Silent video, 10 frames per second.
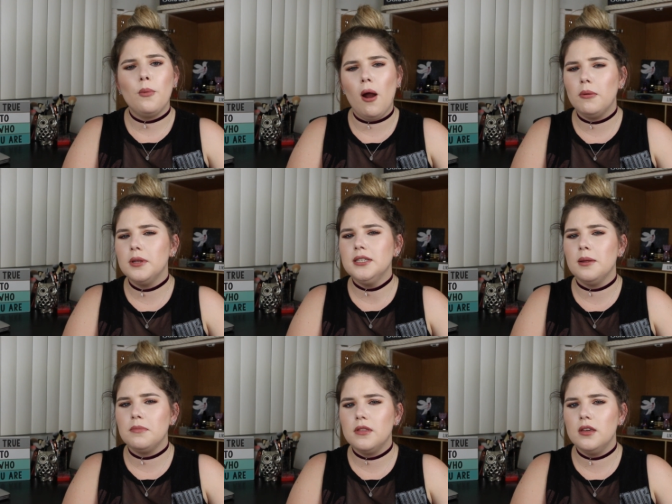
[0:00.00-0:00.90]
probably
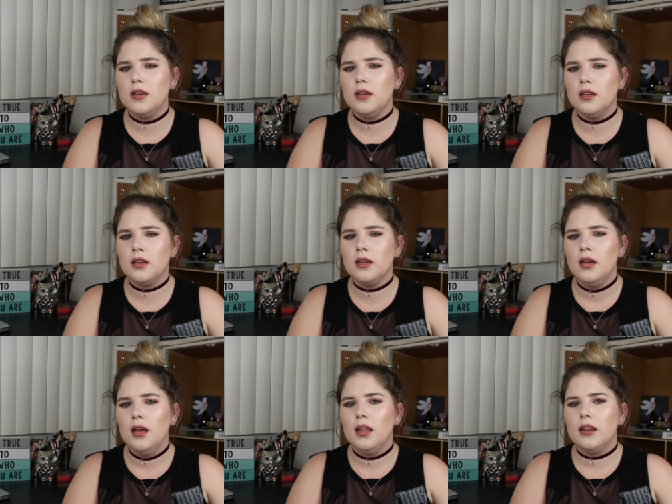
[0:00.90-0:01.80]
something
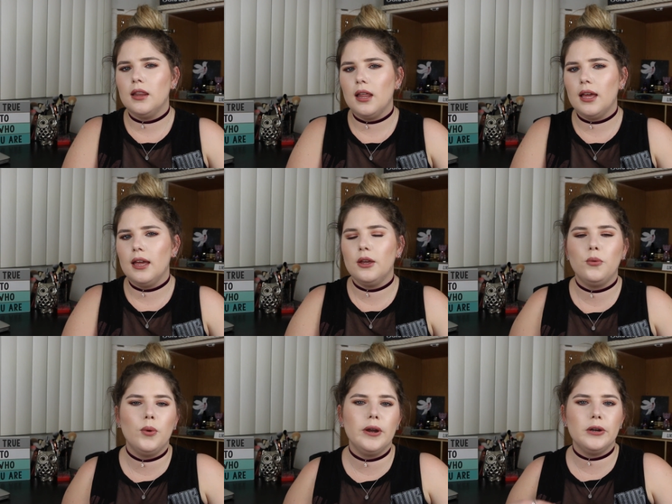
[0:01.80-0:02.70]
like
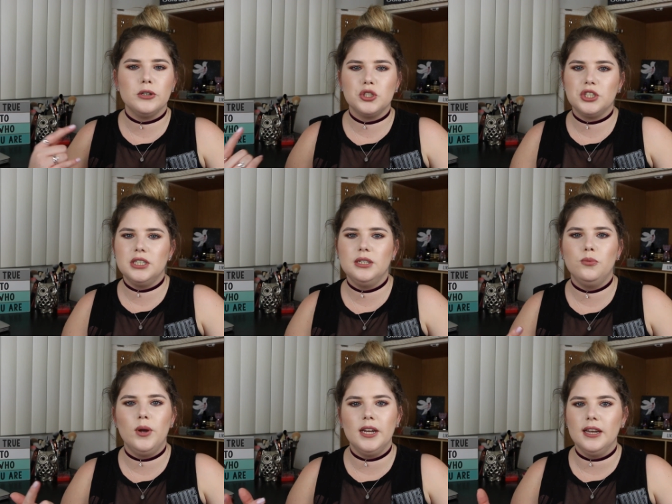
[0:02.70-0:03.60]
where she
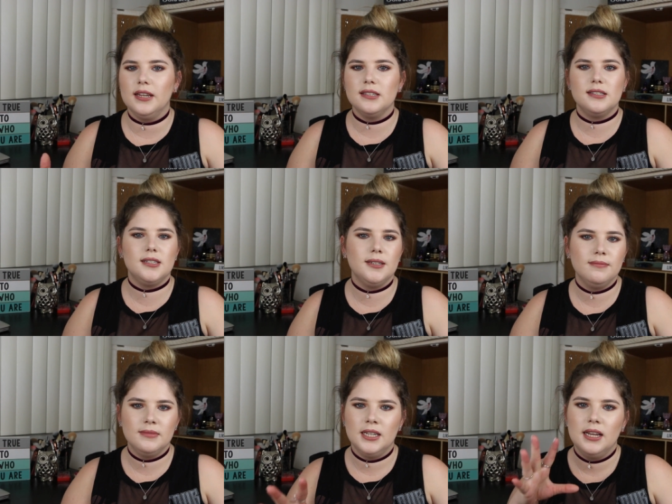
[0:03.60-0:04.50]
witnessed
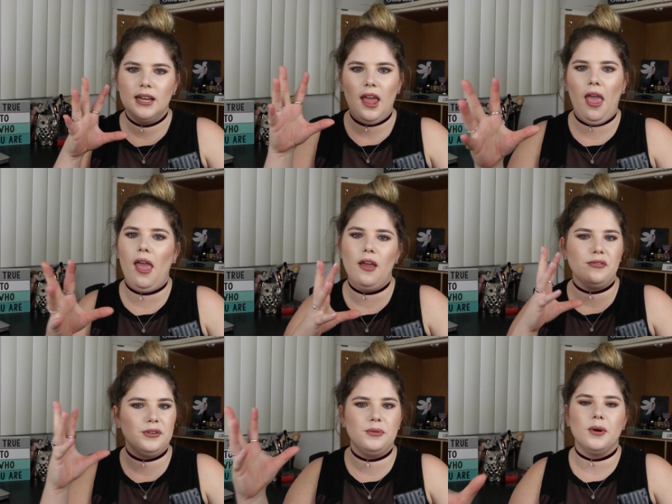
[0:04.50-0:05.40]

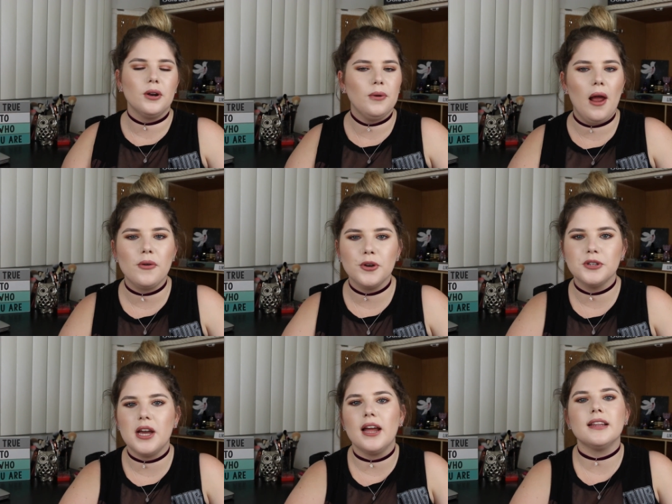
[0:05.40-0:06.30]
everyone around her
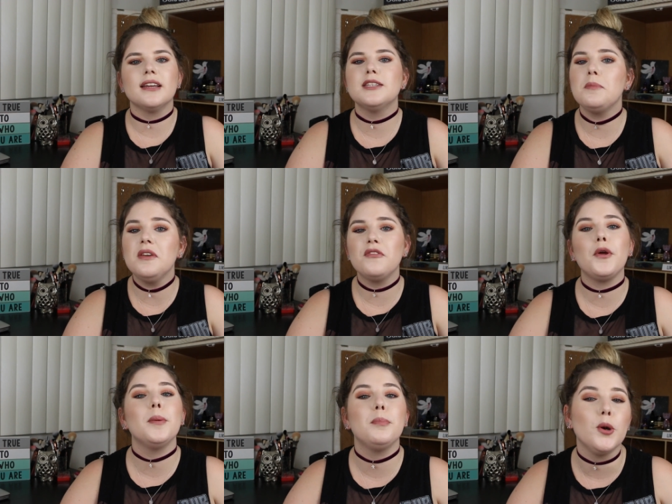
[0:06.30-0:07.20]
dying, like something
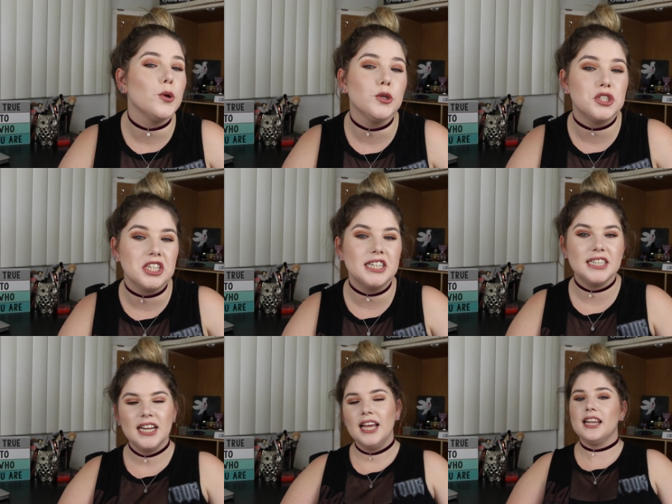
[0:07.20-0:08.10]
very
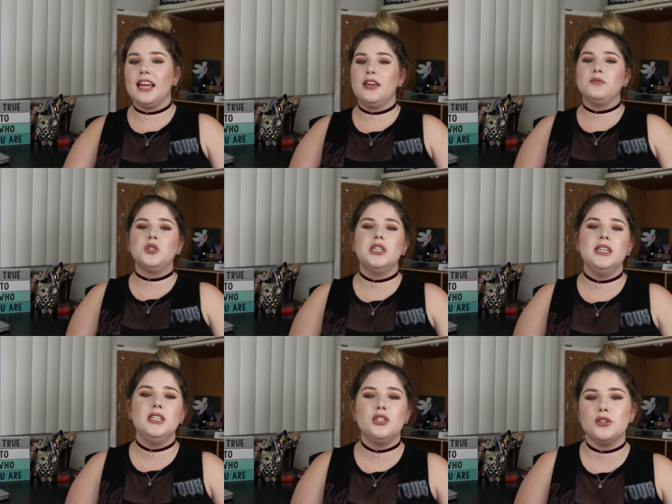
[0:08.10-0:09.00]
purgy. Like if
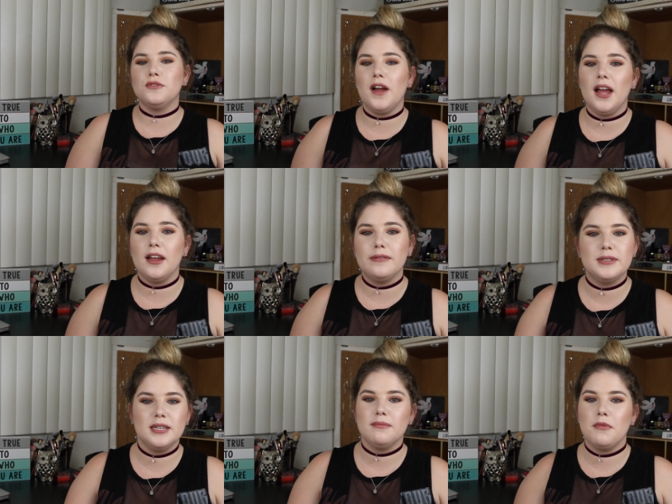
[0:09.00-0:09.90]
she
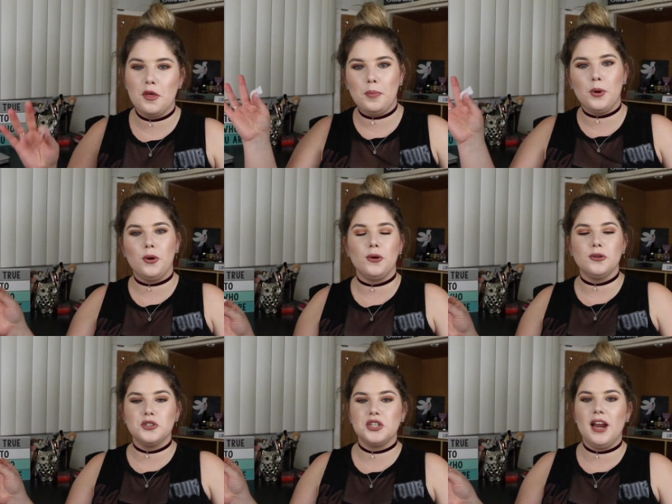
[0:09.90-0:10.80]
survived the
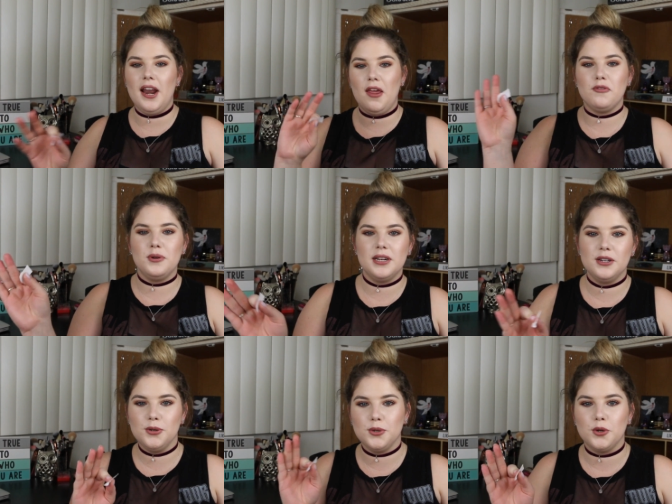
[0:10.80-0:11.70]
purge and everyone in
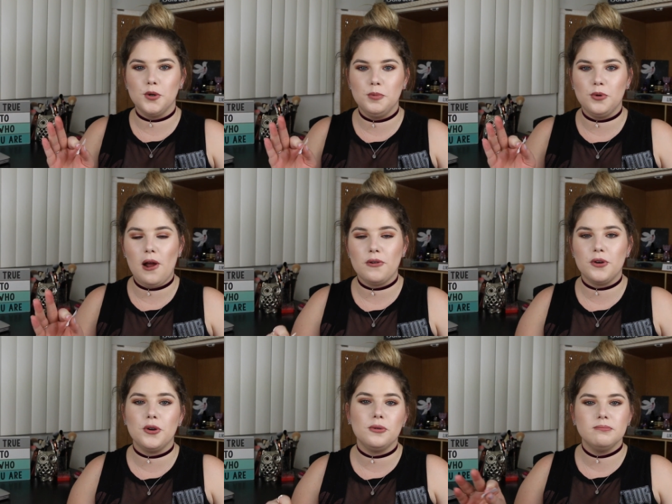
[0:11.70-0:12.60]
her group around
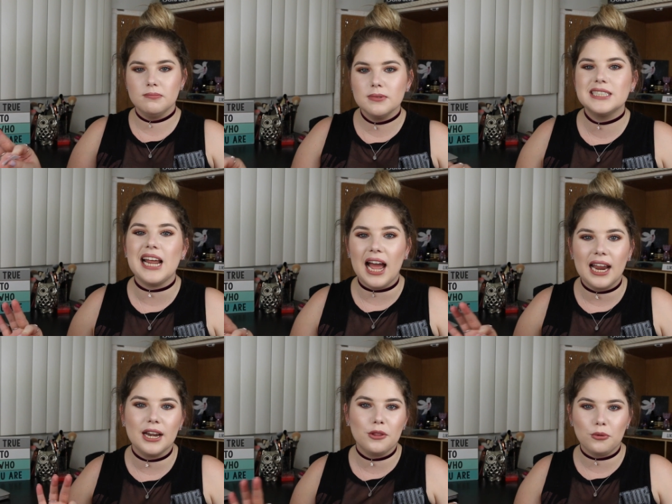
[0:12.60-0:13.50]
her
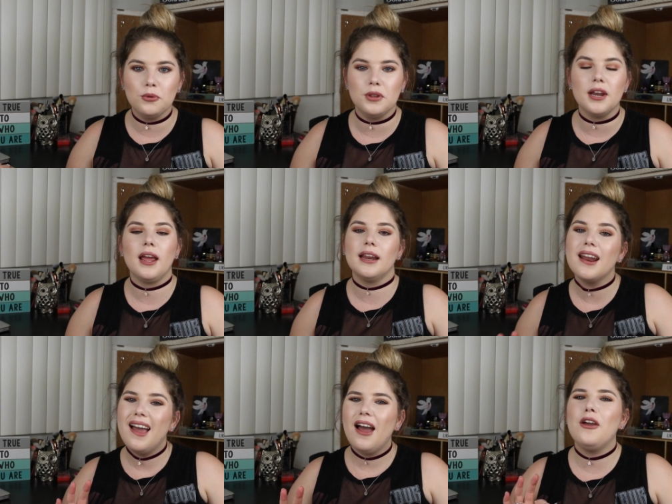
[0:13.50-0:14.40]
died through the night,
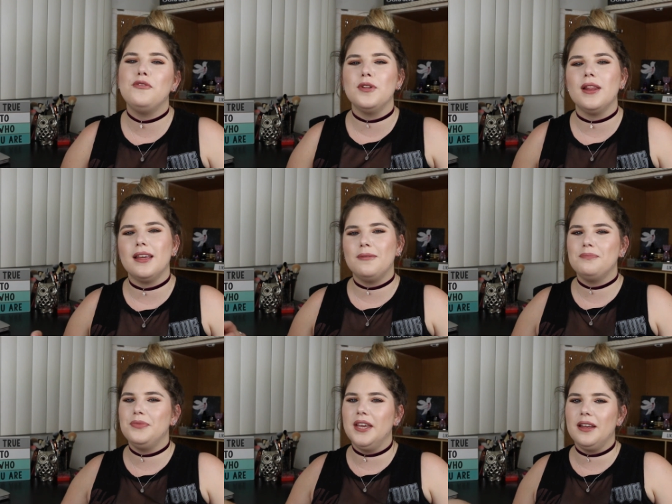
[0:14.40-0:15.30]
I feel like,
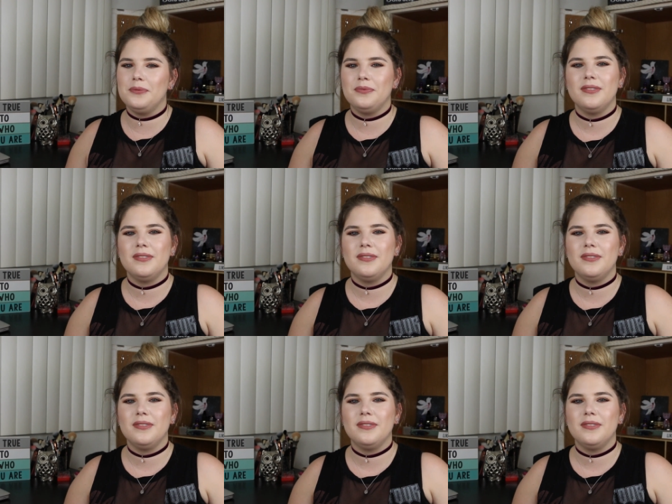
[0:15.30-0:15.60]
yeah,